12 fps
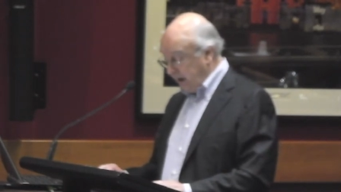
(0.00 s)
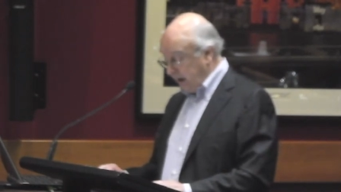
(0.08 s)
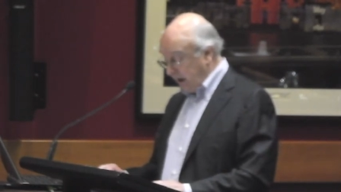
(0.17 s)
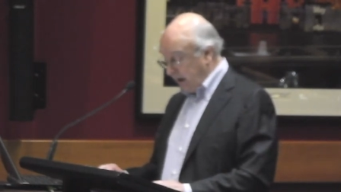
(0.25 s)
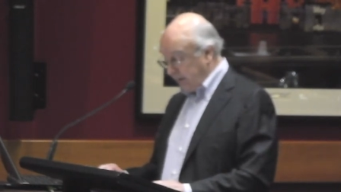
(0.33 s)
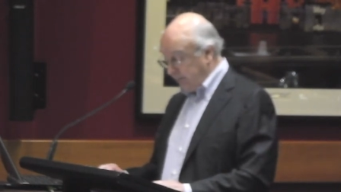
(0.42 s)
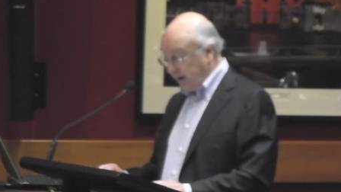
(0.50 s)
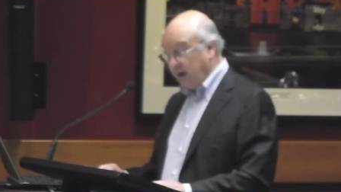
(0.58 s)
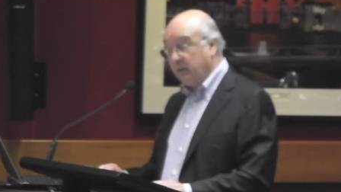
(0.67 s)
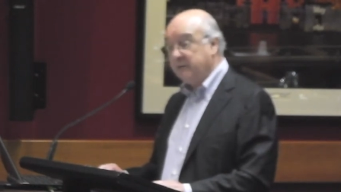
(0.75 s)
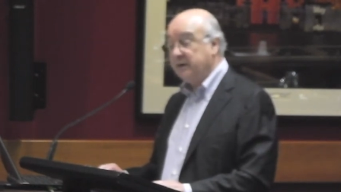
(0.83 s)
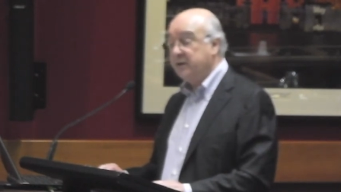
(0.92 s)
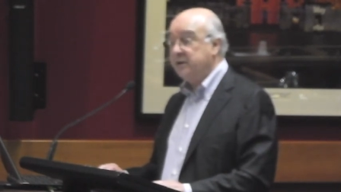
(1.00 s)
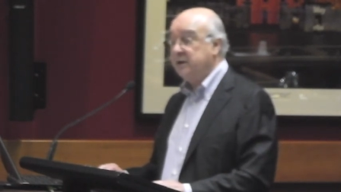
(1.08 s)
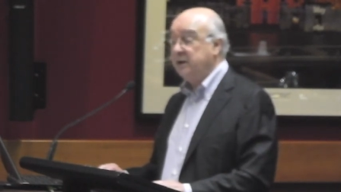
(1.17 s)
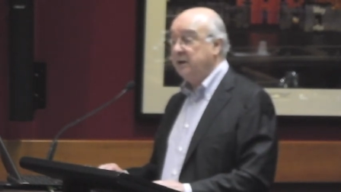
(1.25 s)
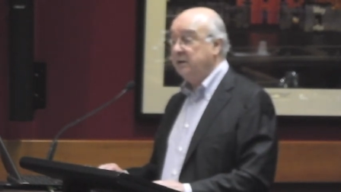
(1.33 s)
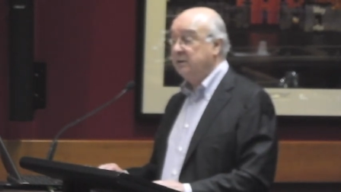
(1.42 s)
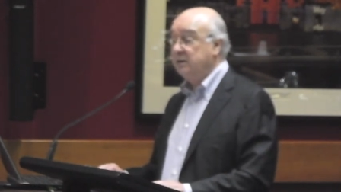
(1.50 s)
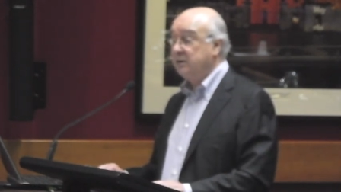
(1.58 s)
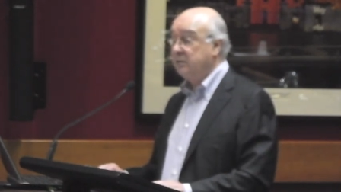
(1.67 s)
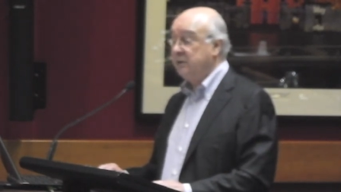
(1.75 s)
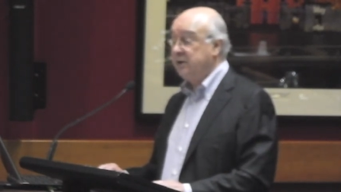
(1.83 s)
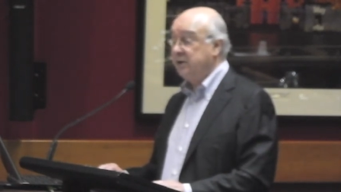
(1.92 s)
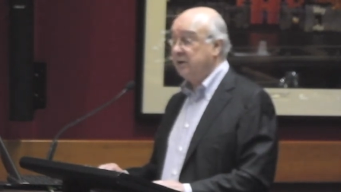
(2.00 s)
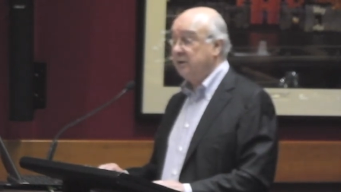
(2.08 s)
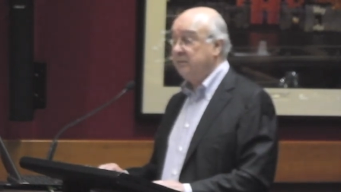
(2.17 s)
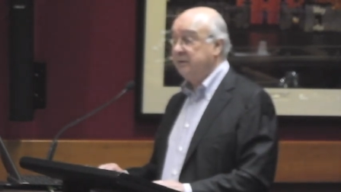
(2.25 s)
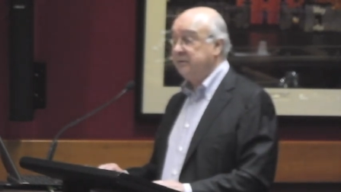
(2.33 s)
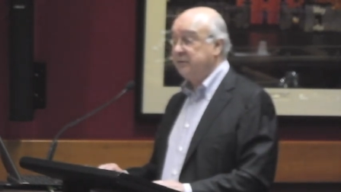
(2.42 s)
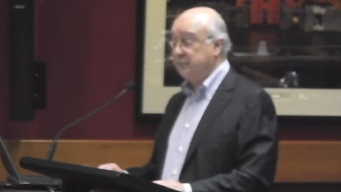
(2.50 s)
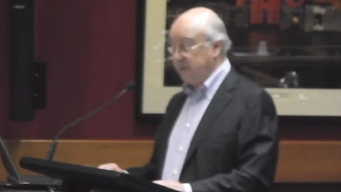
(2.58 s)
Um, however, the, the curriculum, as it's